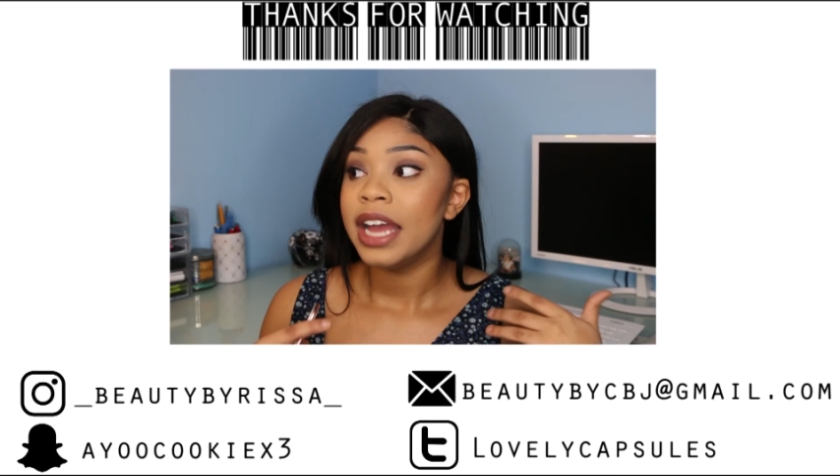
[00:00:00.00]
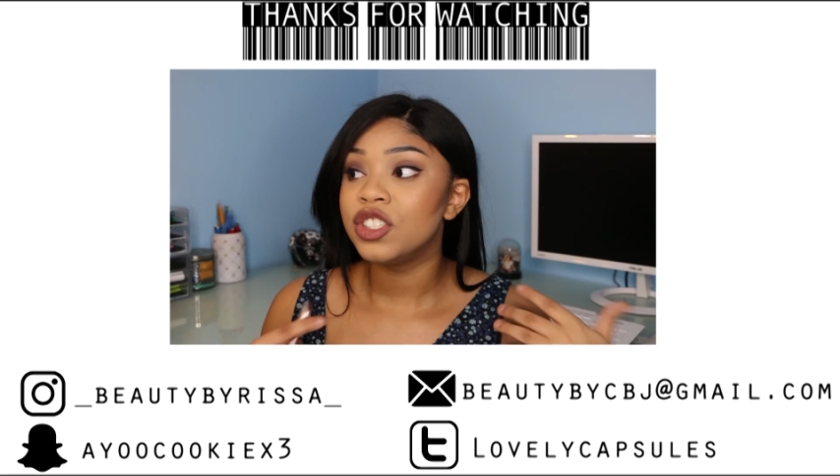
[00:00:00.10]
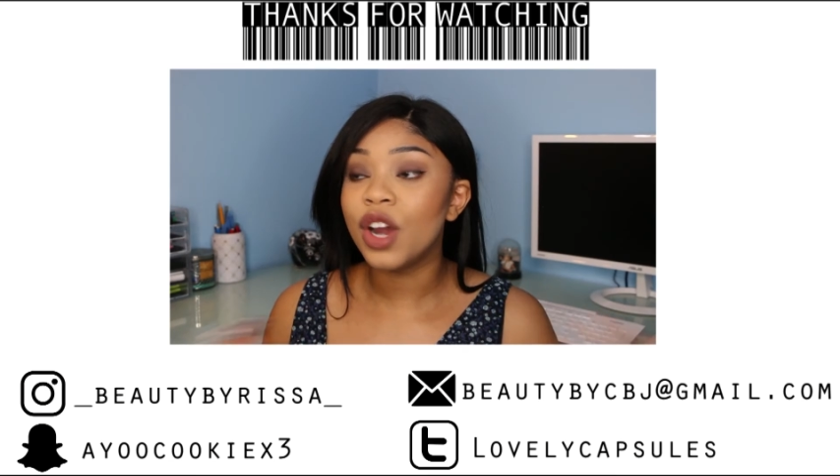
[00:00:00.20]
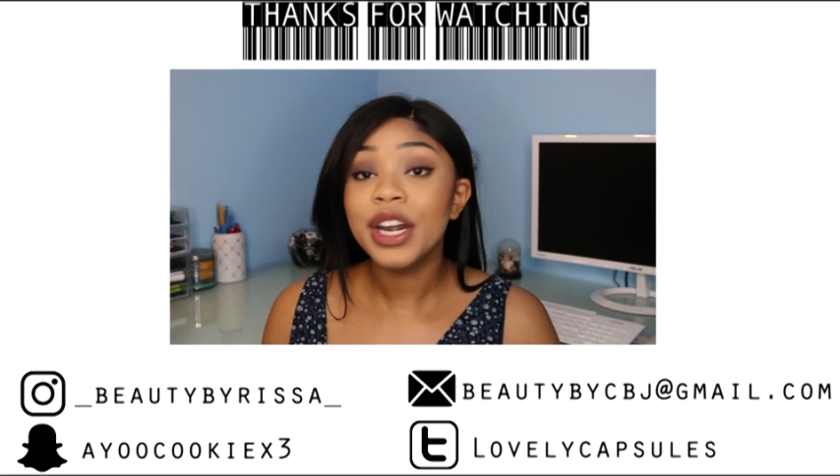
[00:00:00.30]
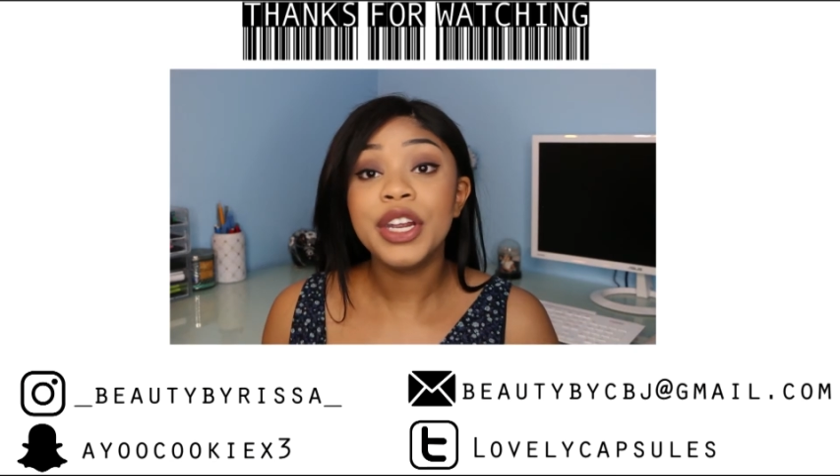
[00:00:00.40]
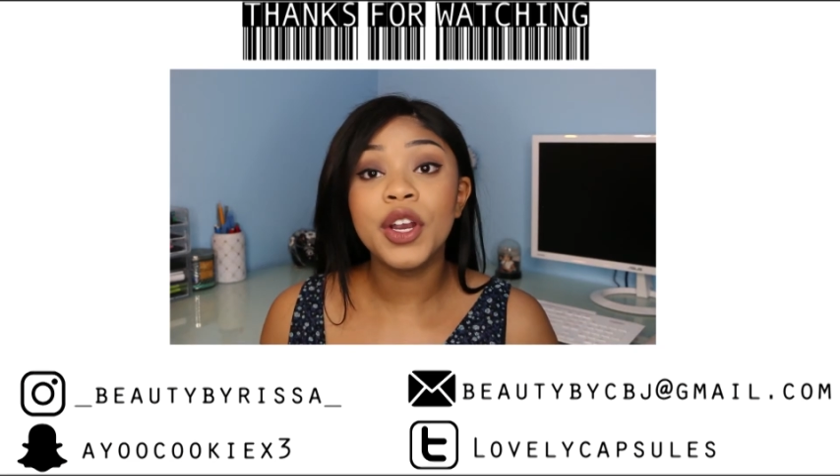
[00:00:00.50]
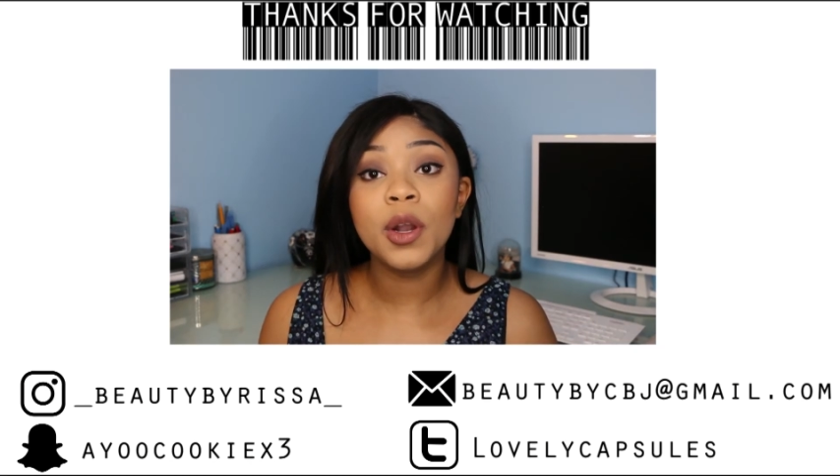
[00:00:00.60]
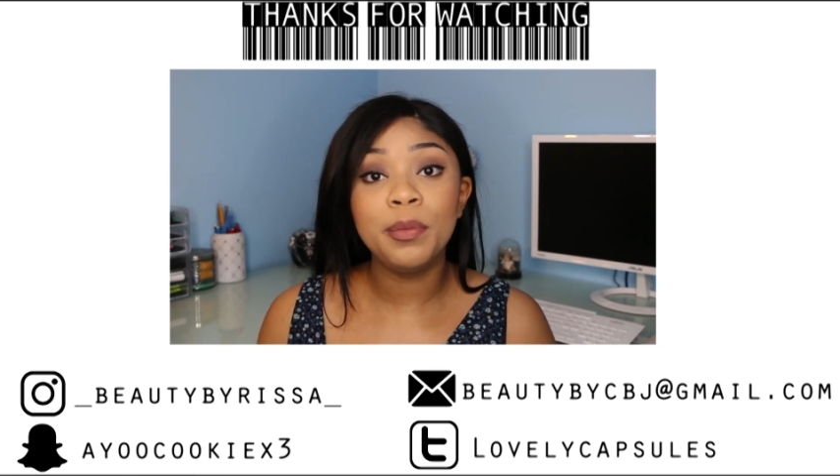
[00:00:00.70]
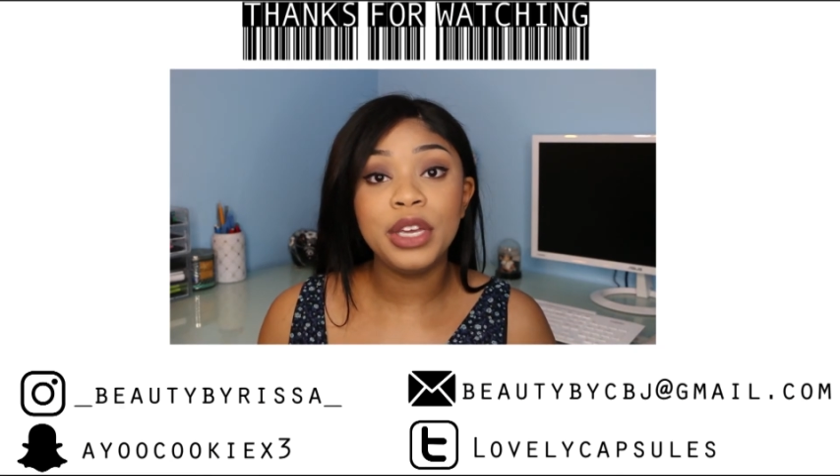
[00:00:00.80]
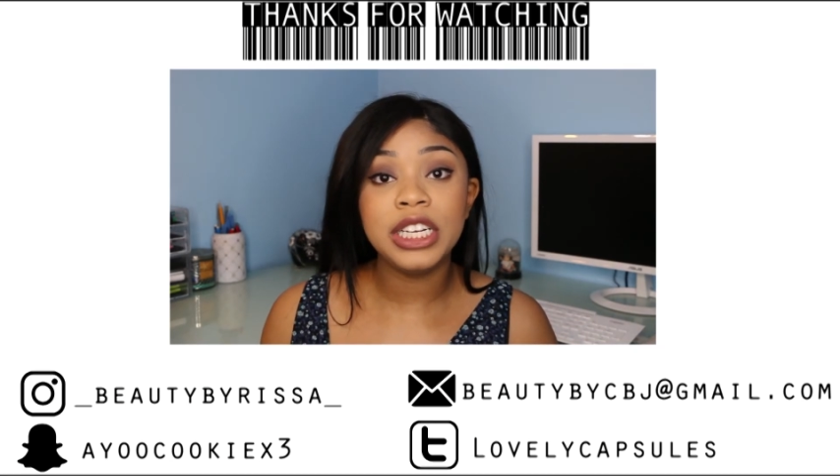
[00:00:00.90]
starting your
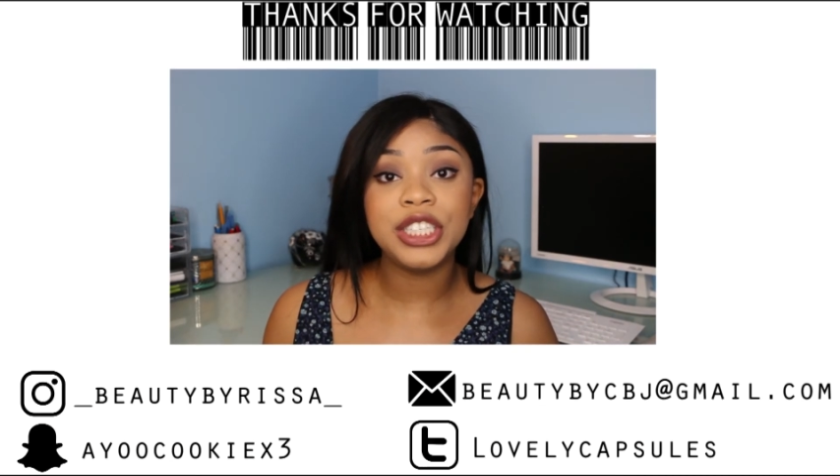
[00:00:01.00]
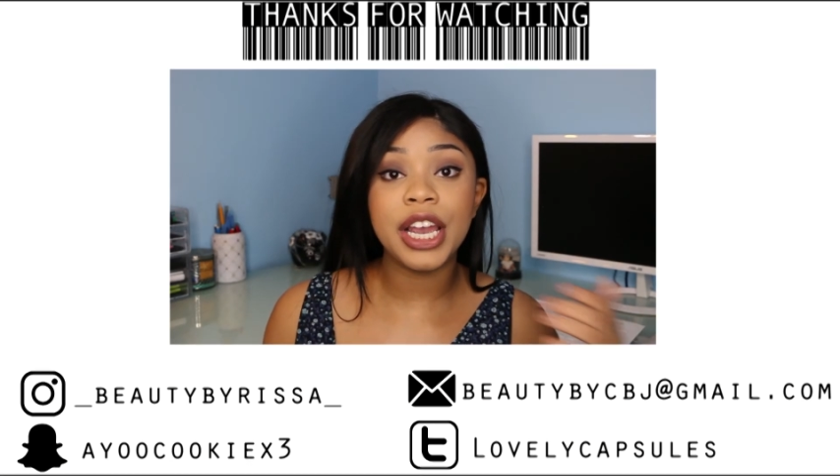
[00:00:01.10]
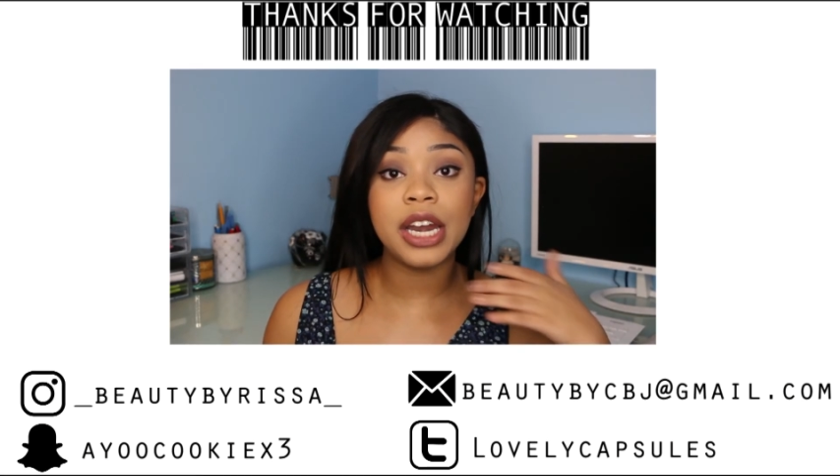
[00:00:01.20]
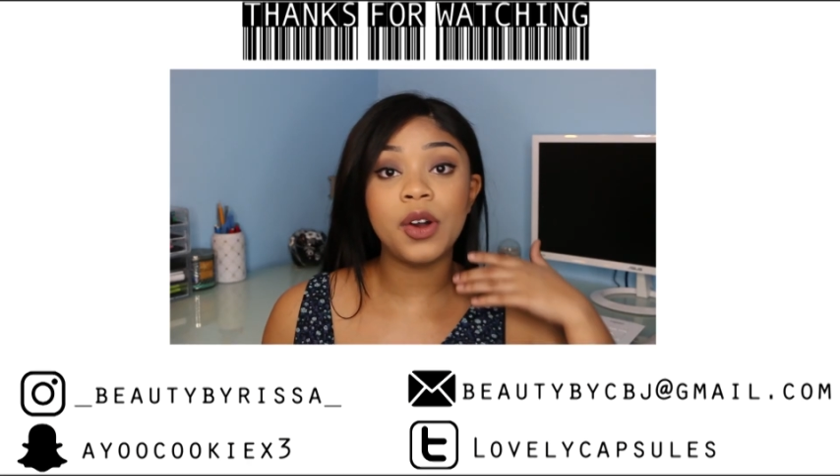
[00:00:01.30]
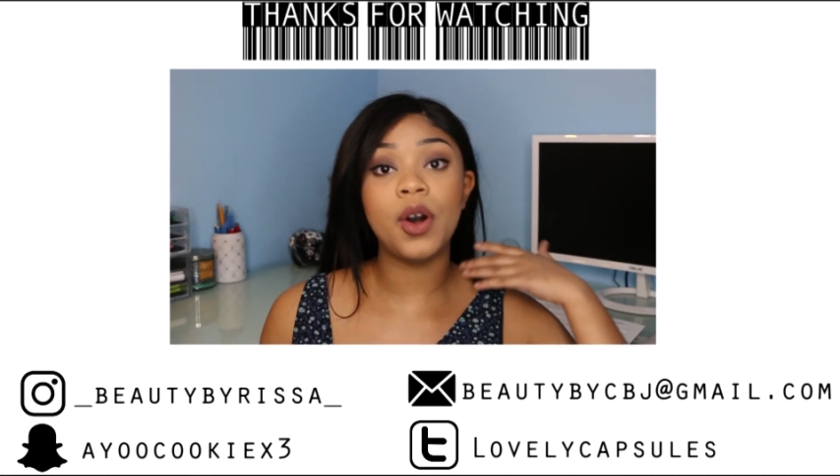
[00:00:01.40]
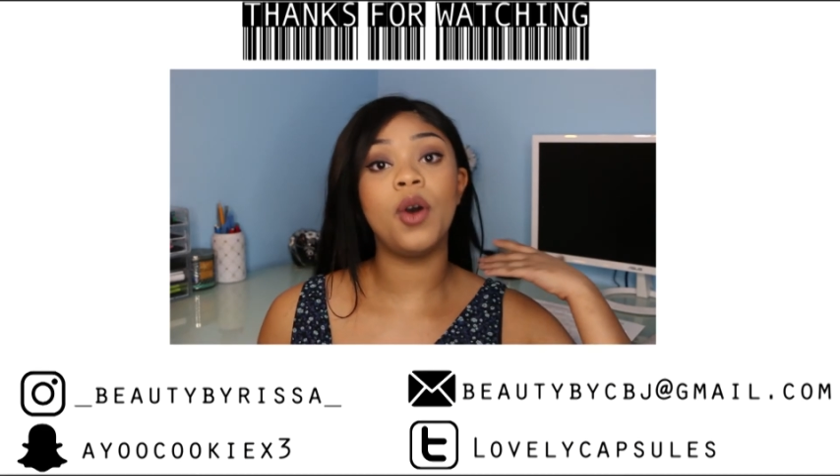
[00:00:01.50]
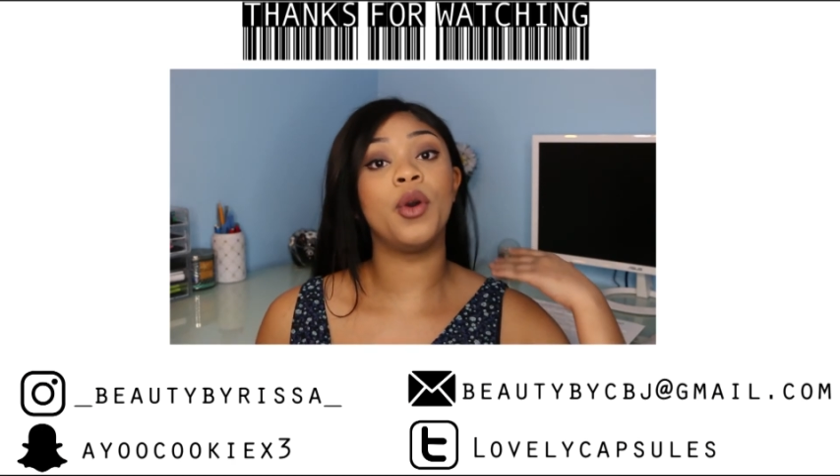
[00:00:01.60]
own beauty channel